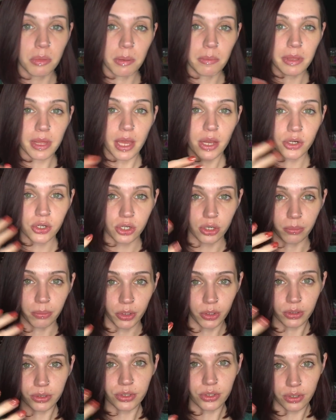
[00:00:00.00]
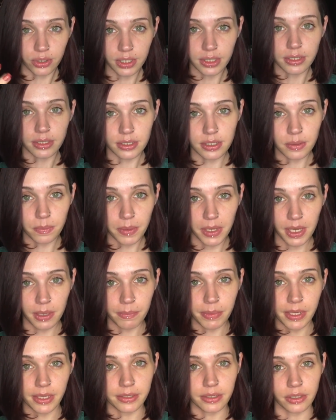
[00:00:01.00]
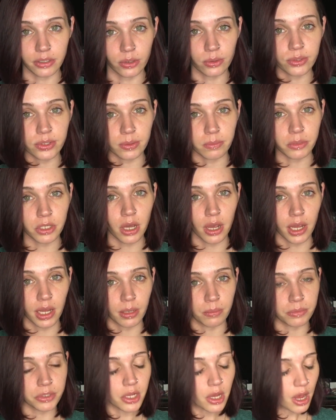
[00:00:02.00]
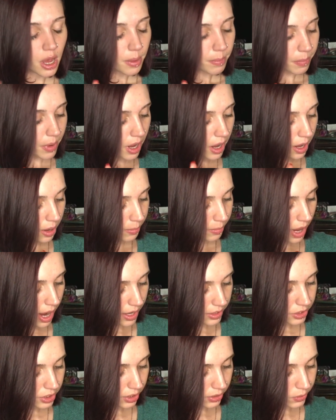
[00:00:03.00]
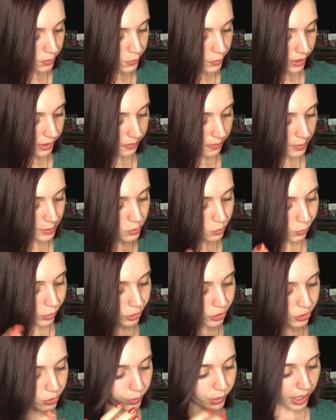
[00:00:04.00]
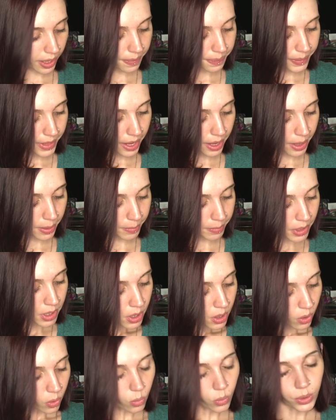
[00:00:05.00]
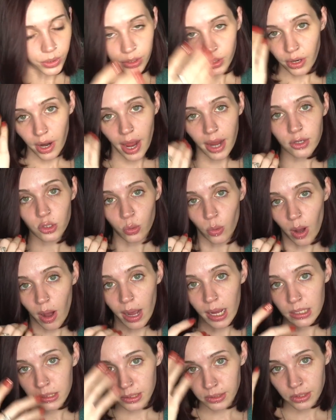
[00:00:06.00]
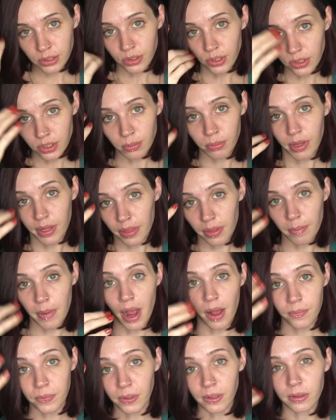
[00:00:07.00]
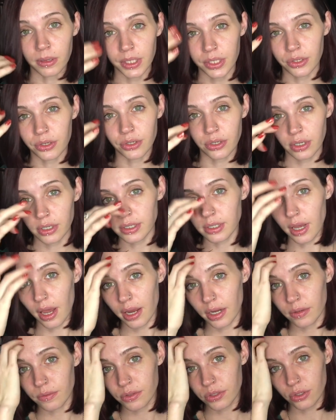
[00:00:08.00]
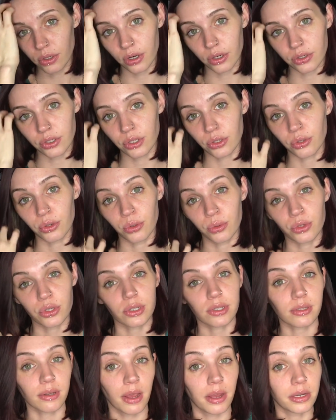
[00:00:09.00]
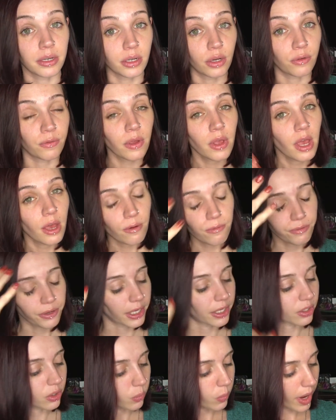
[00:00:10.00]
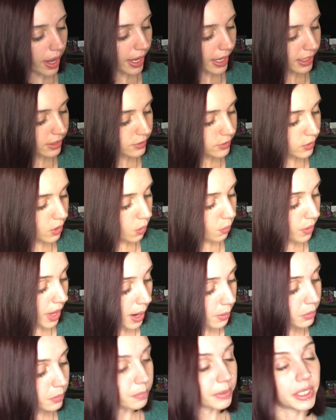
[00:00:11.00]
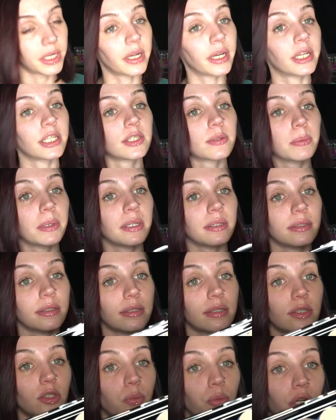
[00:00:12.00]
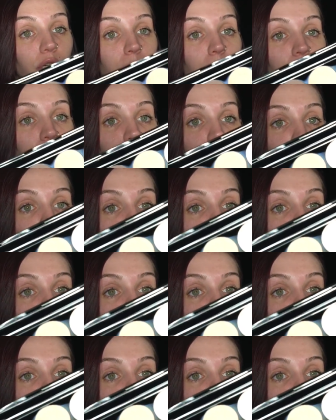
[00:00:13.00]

maybe that shimmer will start to dissipate, because I know sometimes eyeshadows like this, once you get them on your actual eyes and start to blend them out, the glitter does kind of start to just kind of fade away. So that would be nice, because this is pretty much